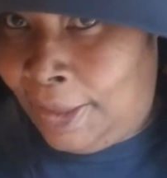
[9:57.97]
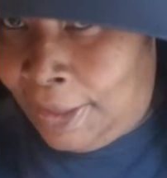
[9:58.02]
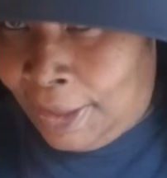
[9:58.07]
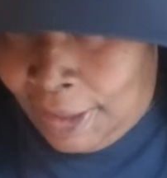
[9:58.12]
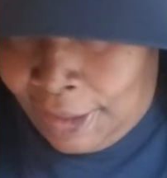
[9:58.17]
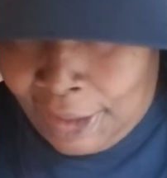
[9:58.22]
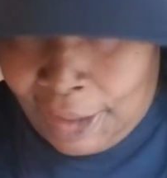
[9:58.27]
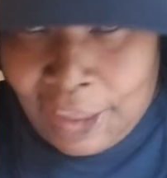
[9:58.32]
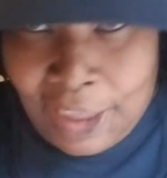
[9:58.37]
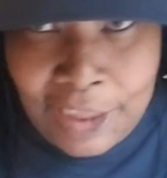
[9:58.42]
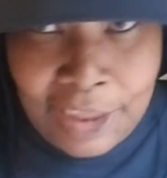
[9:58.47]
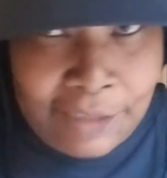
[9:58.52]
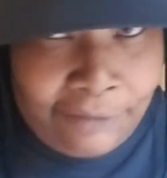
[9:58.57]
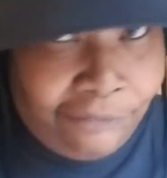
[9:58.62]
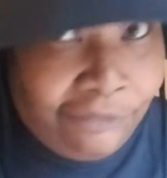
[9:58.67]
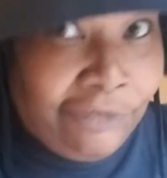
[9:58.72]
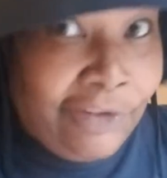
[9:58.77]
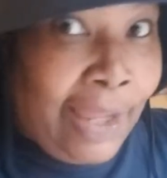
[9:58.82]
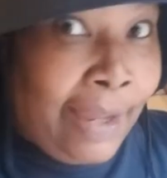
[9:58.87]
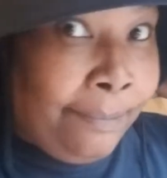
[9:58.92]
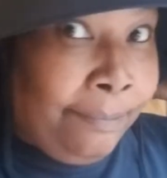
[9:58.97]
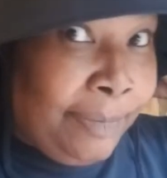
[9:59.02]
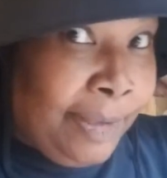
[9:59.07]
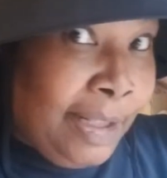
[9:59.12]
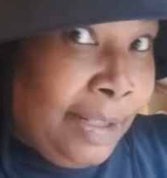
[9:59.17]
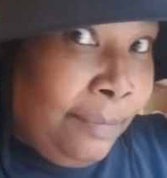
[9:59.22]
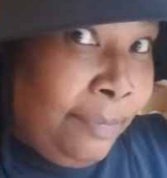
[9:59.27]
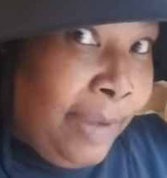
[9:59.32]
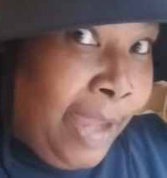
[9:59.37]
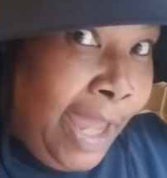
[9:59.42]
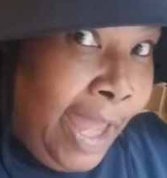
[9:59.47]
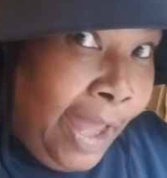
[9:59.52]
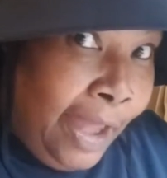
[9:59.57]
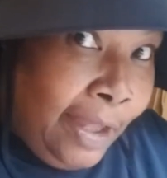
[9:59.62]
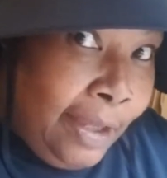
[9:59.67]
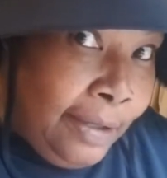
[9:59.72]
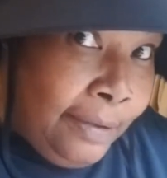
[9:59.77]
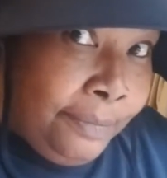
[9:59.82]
And it has the flap in the back,